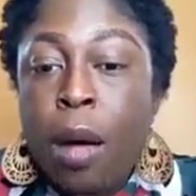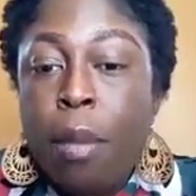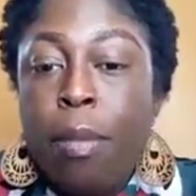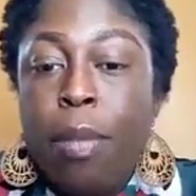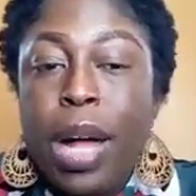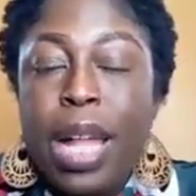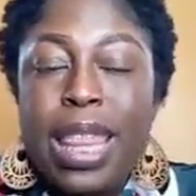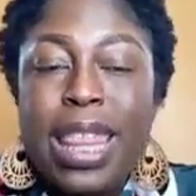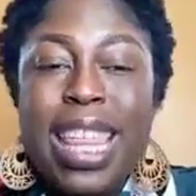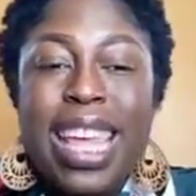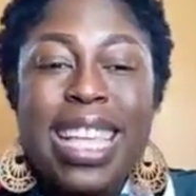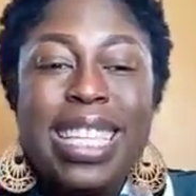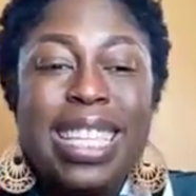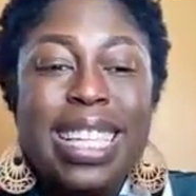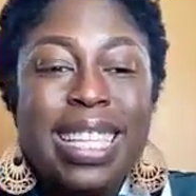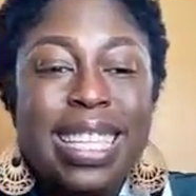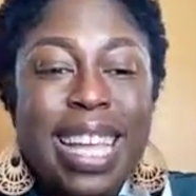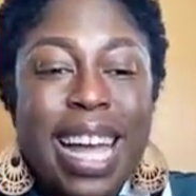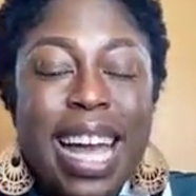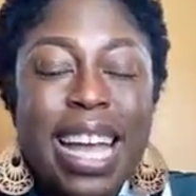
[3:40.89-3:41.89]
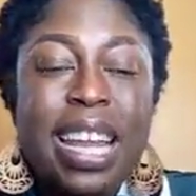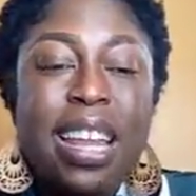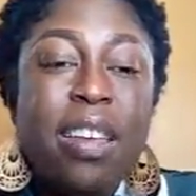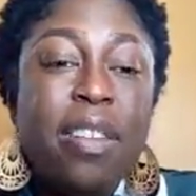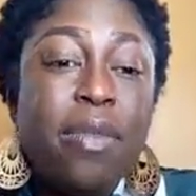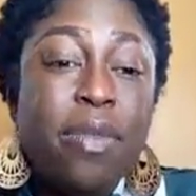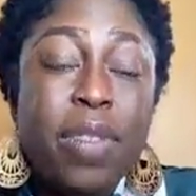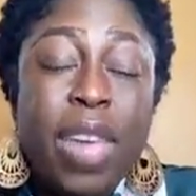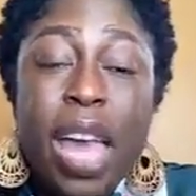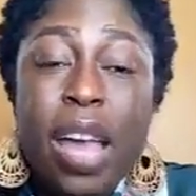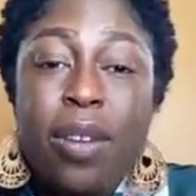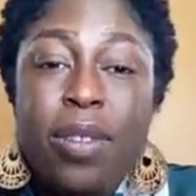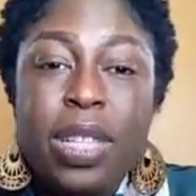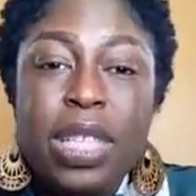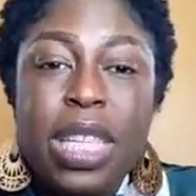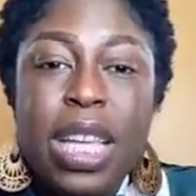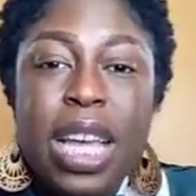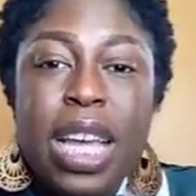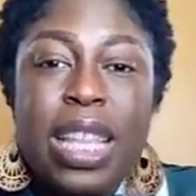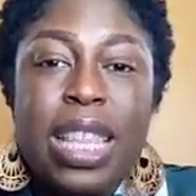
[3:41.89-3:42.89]
But this is kind of
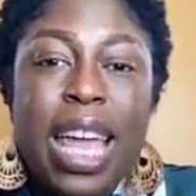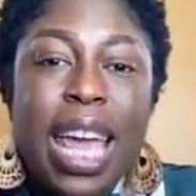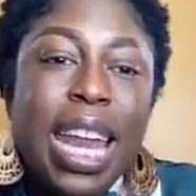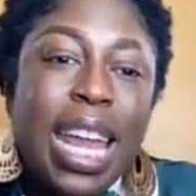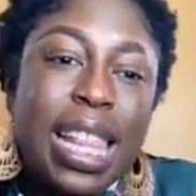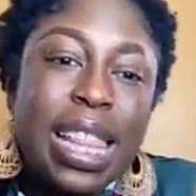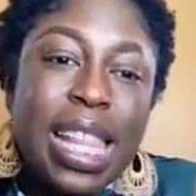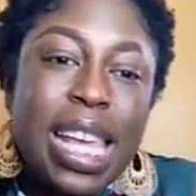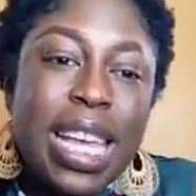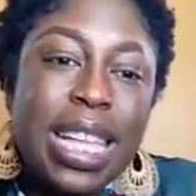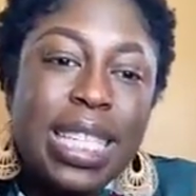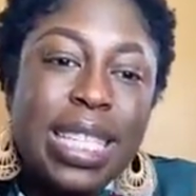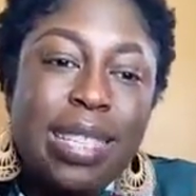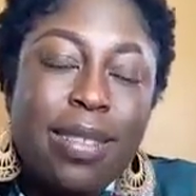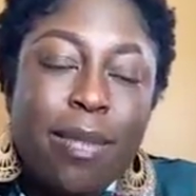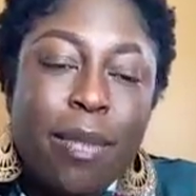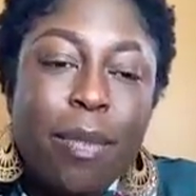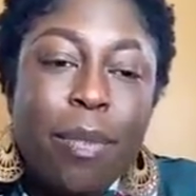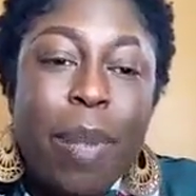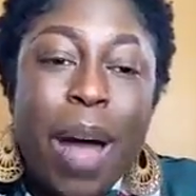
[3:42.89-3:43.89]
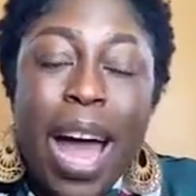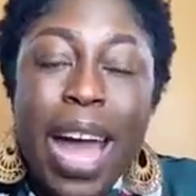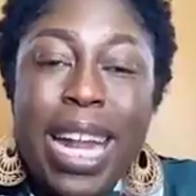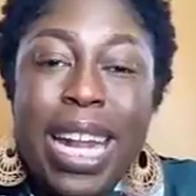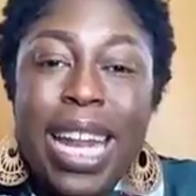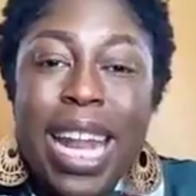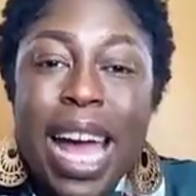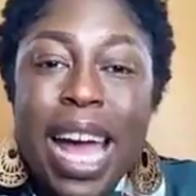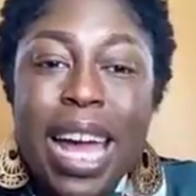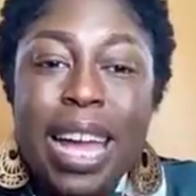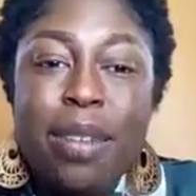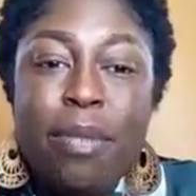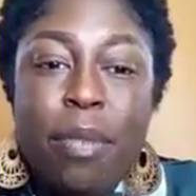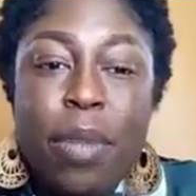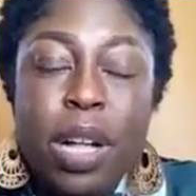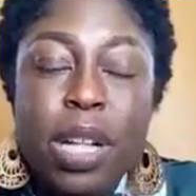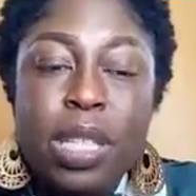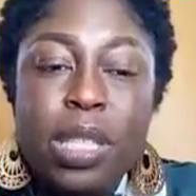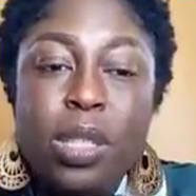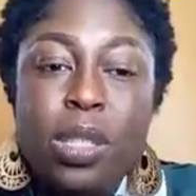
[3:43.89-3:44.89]
guaranteed that at least by 9
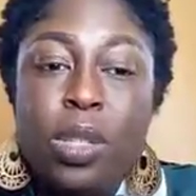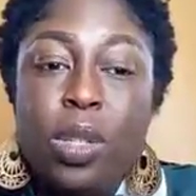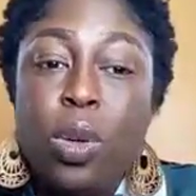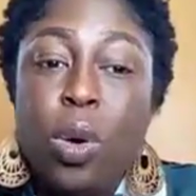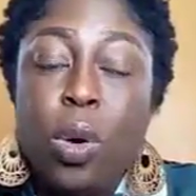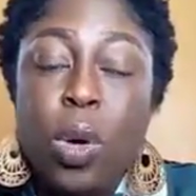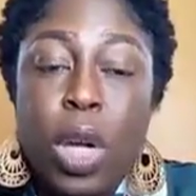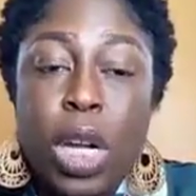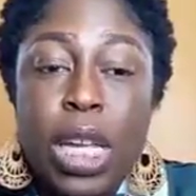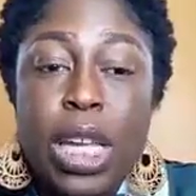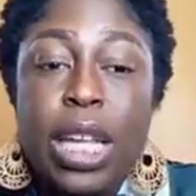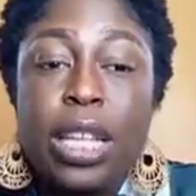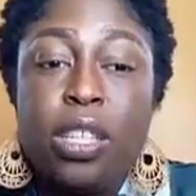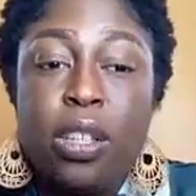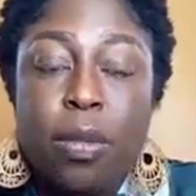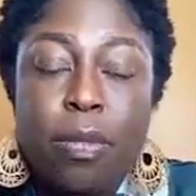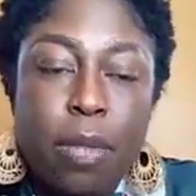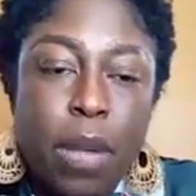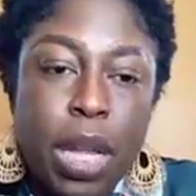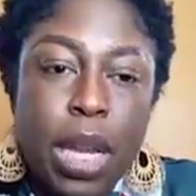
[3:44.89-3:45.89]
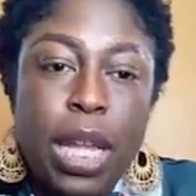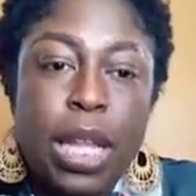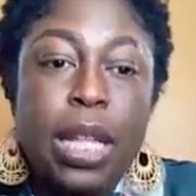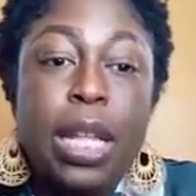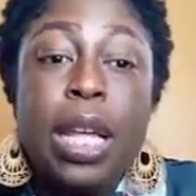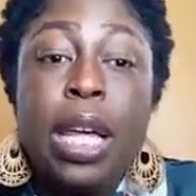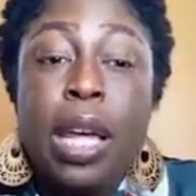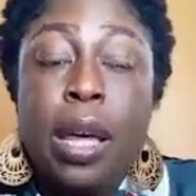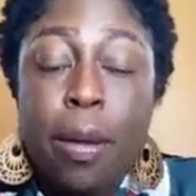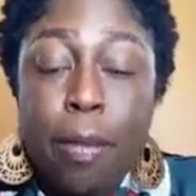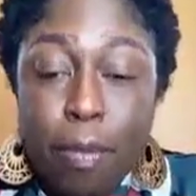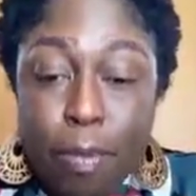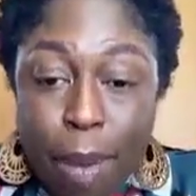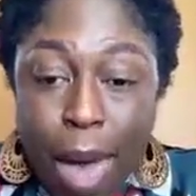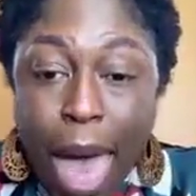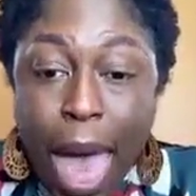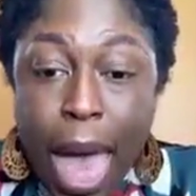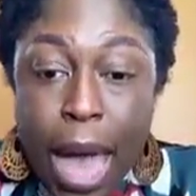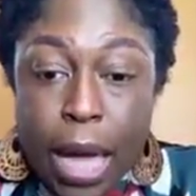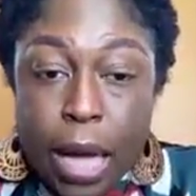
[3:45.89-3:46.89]
months, you're going to get your money
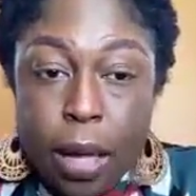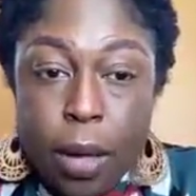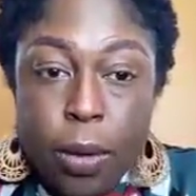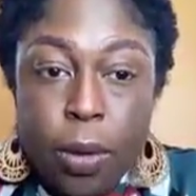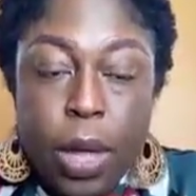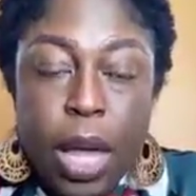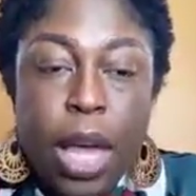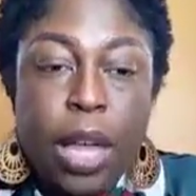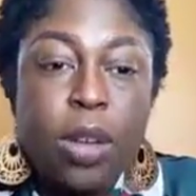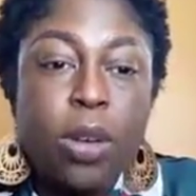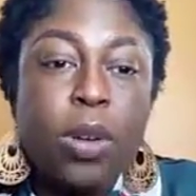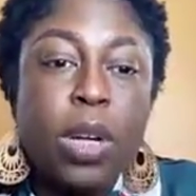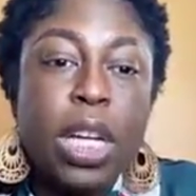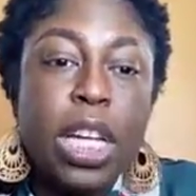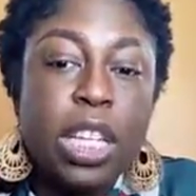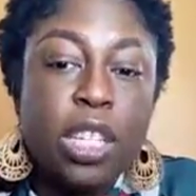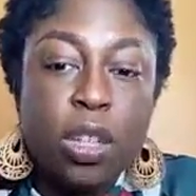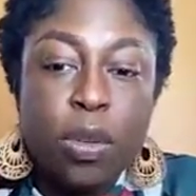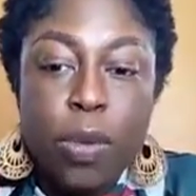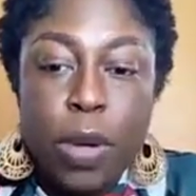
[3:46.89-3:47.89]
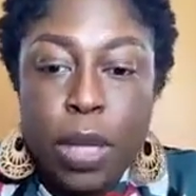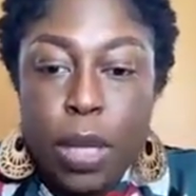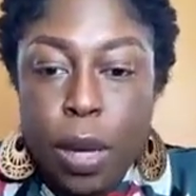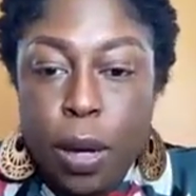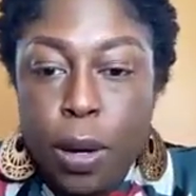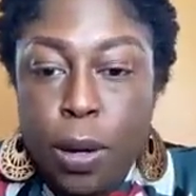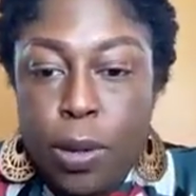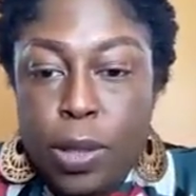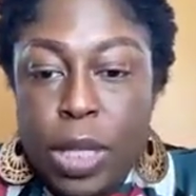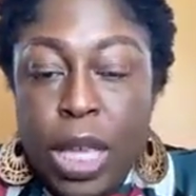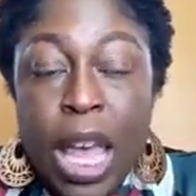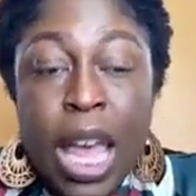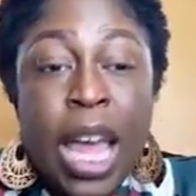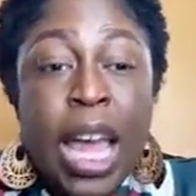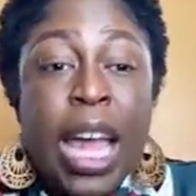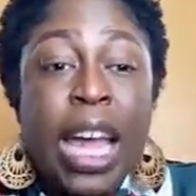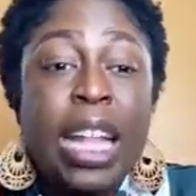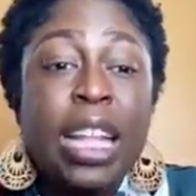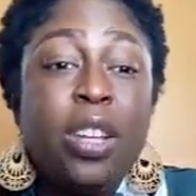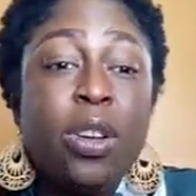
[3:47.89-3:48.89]
back. Okay, you're going to get your returns,
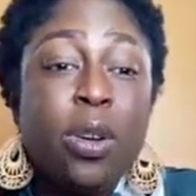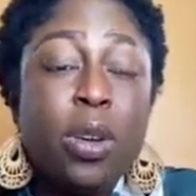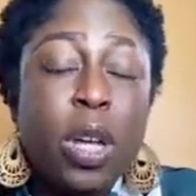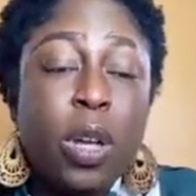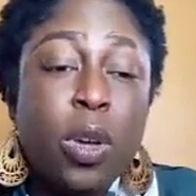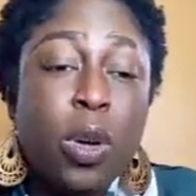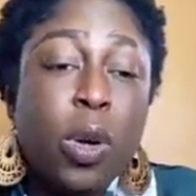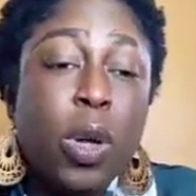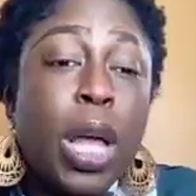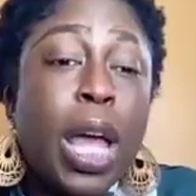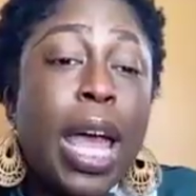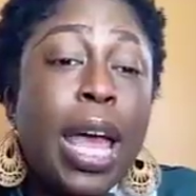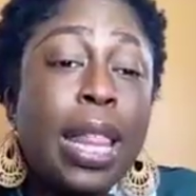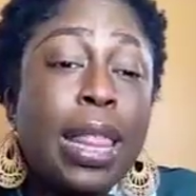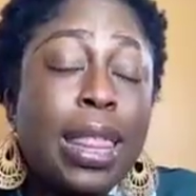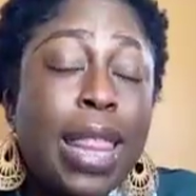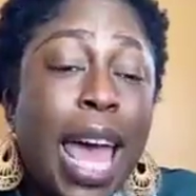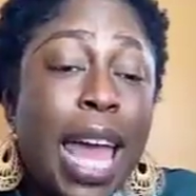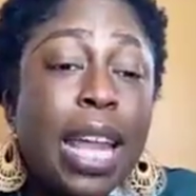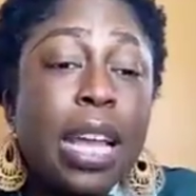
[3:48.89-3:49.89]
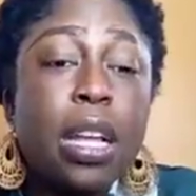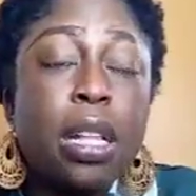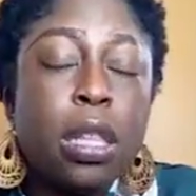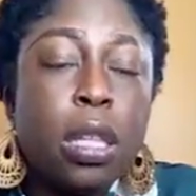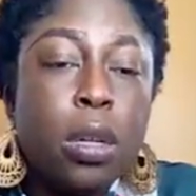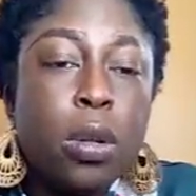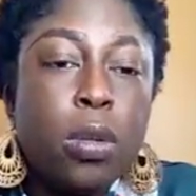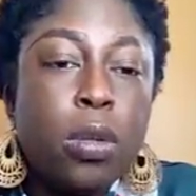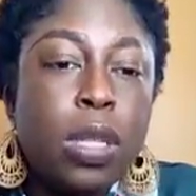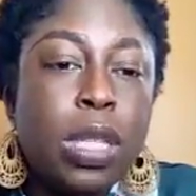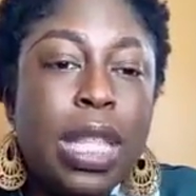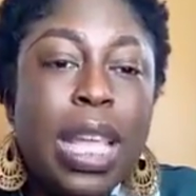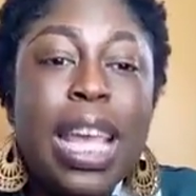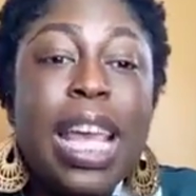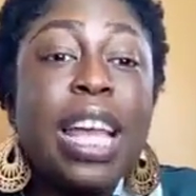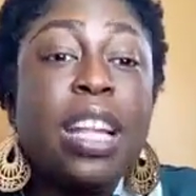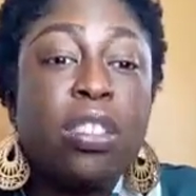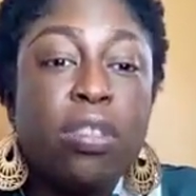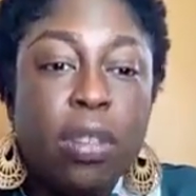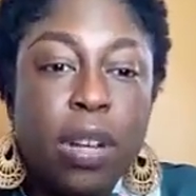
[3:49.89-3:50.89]
and and that includes the
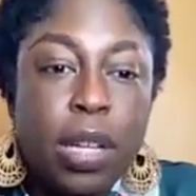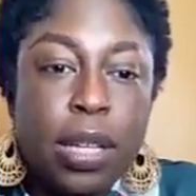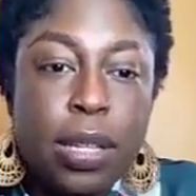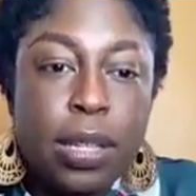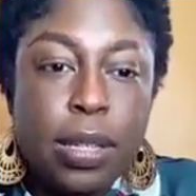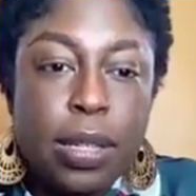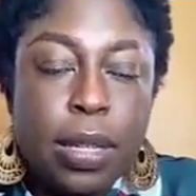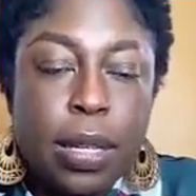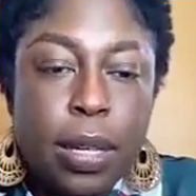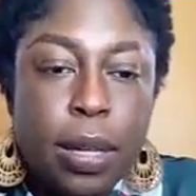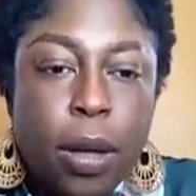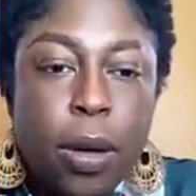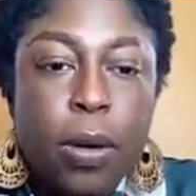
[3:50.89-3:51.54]
interest.